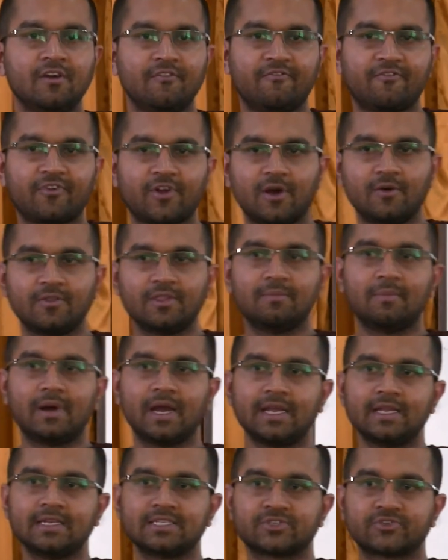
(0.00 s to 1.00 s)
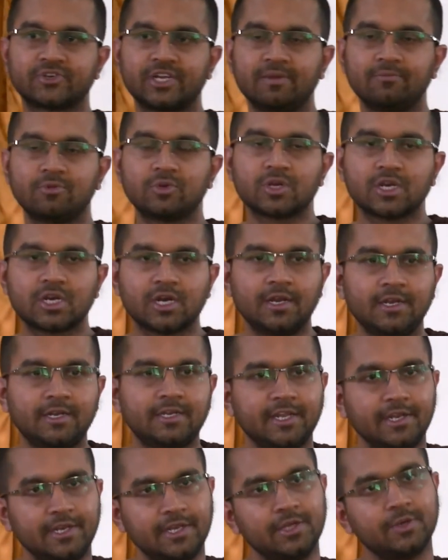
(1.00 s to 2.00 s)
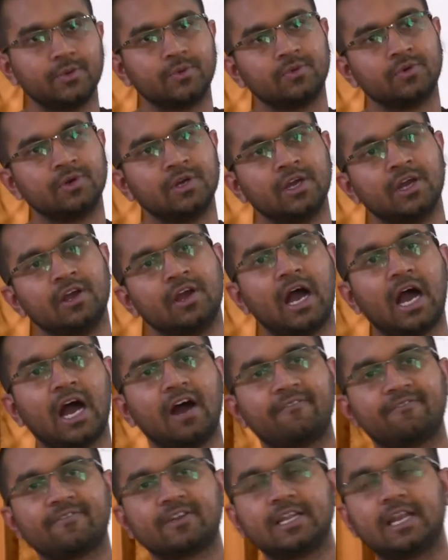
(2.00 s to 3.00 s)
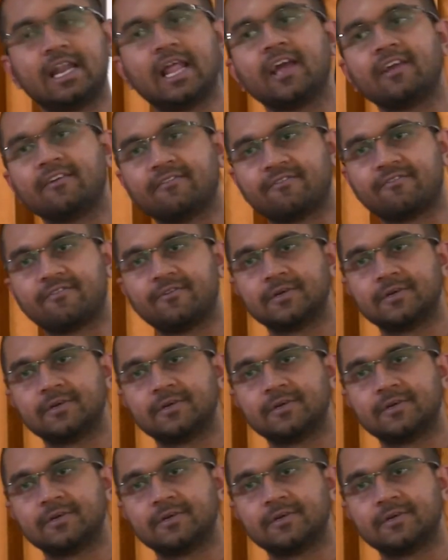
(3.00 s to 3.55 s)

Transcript: for the mind stream to continue after life.